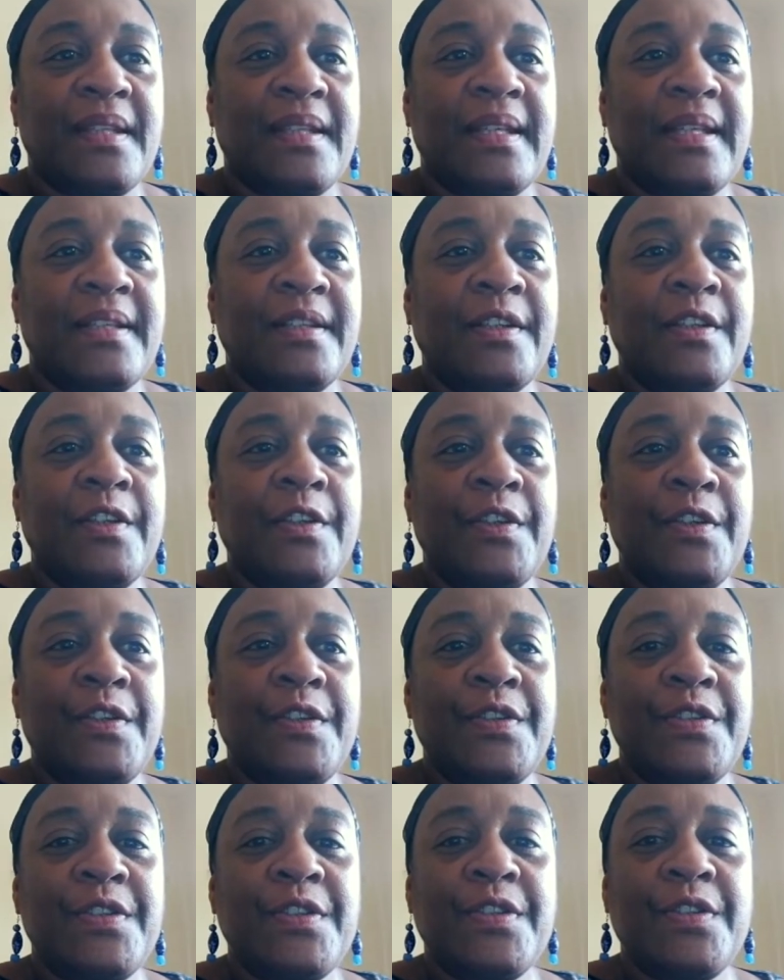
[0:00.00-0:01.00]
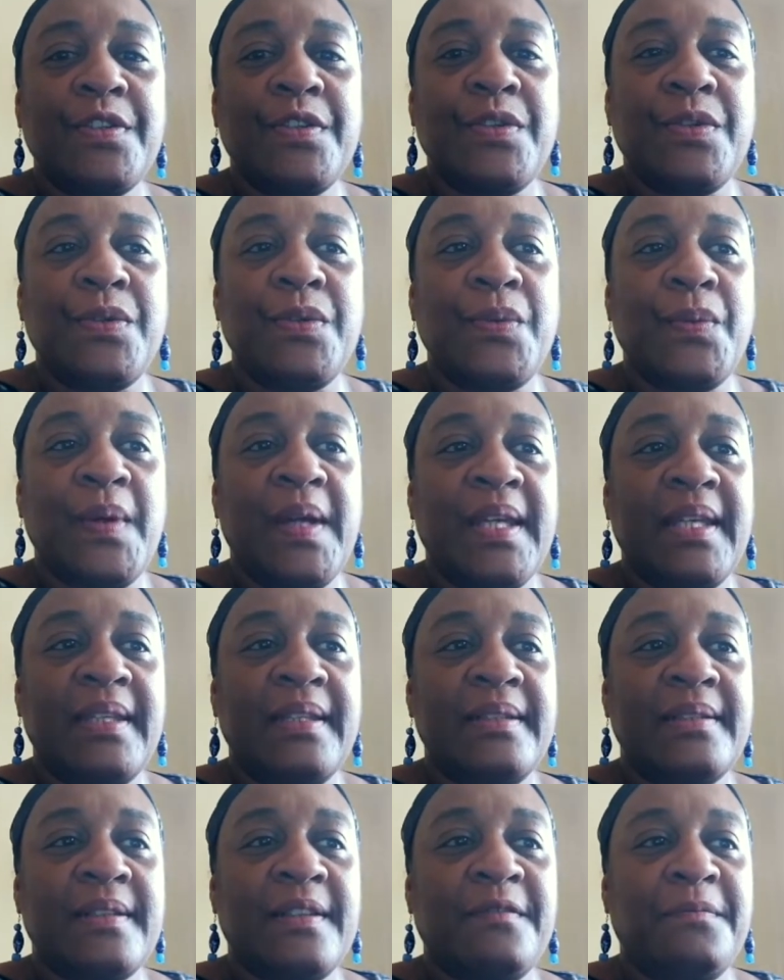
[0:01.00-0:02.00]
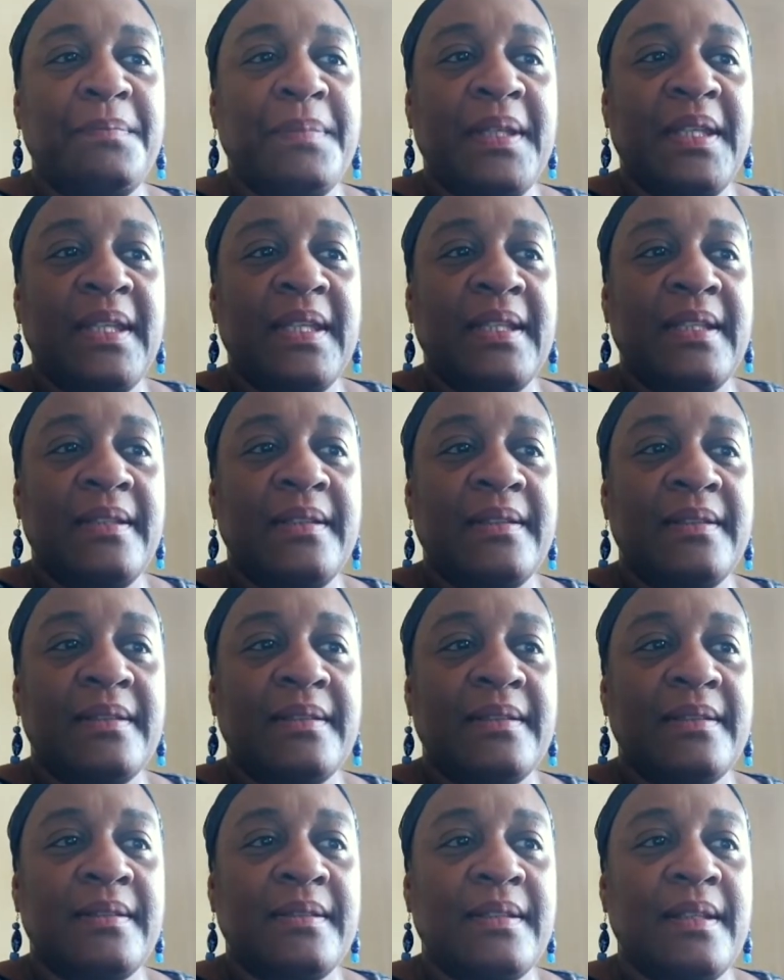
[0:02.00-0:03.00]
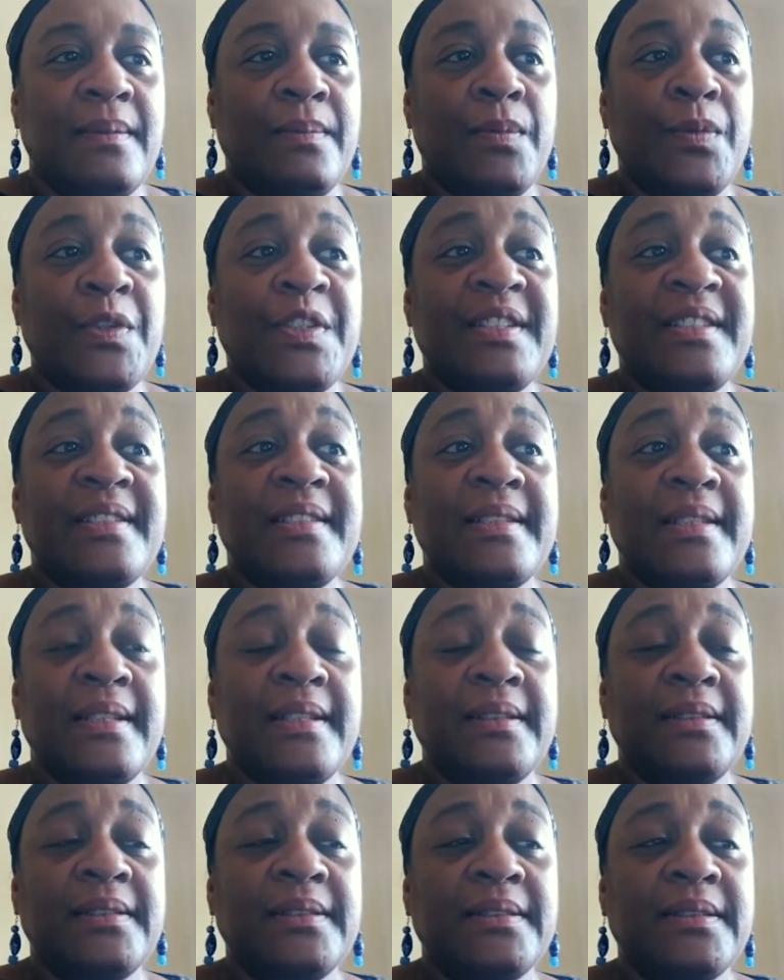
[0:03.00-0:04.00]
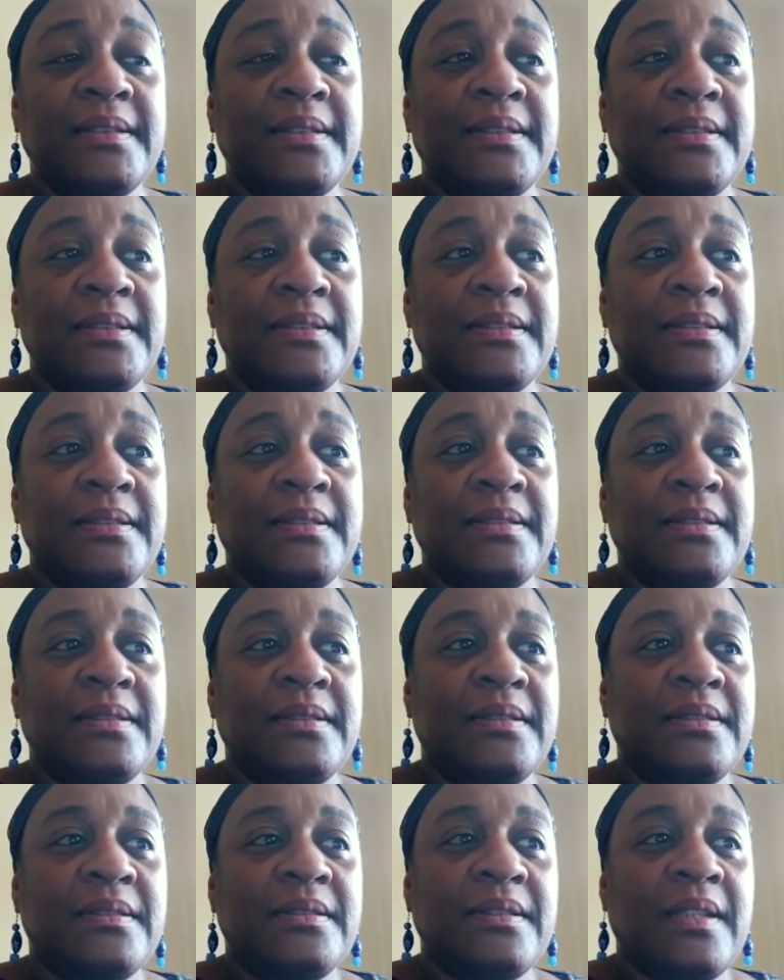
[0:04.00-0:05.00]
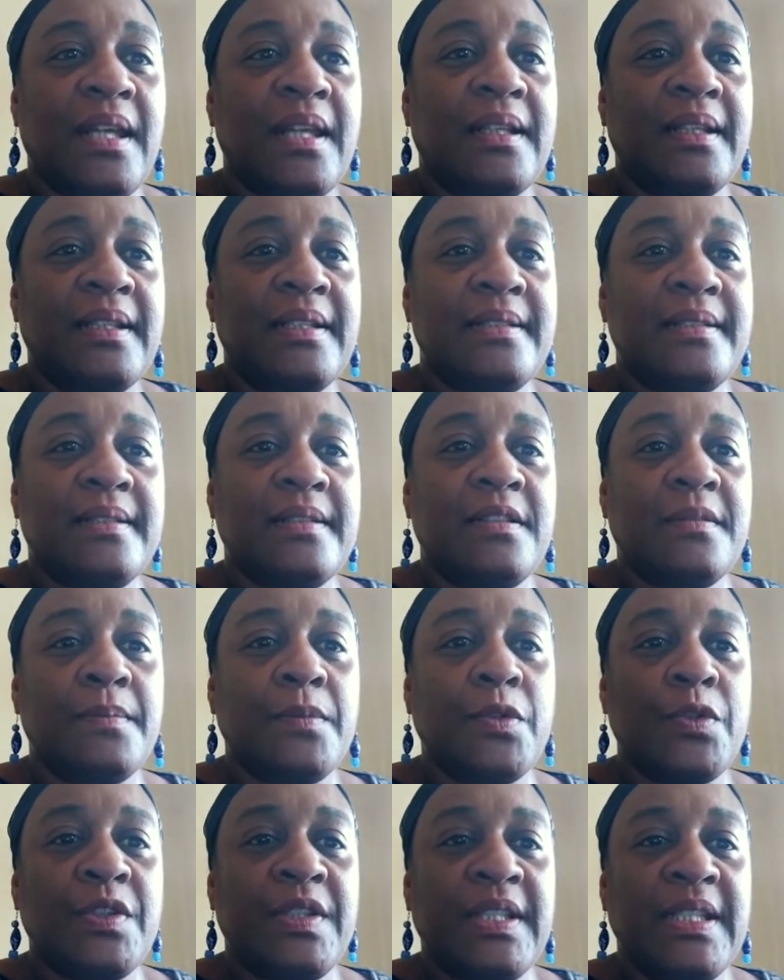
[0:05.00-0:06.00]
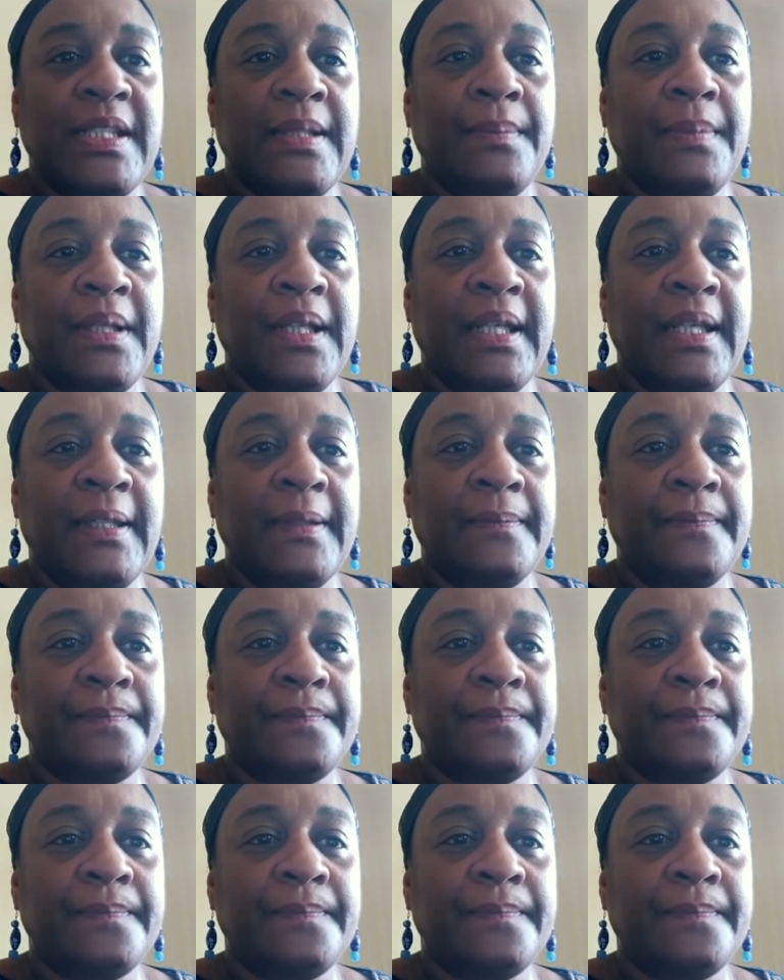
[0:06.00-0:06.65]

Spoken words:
and learned new ways of being and were still and listened more deeply.